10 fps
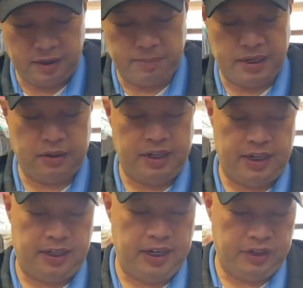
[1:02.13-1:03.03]
about
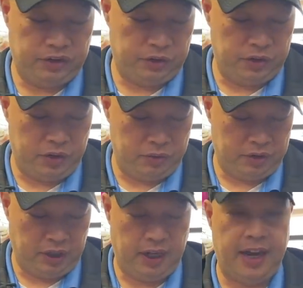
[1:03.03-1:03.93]
a lesser known
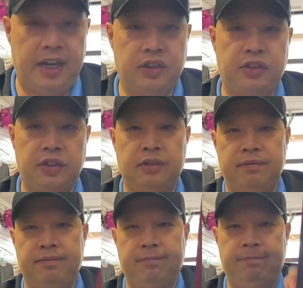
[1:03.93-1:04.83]
Clash,
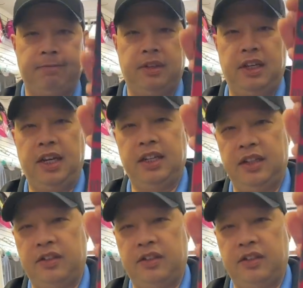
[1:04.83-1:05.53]
and it's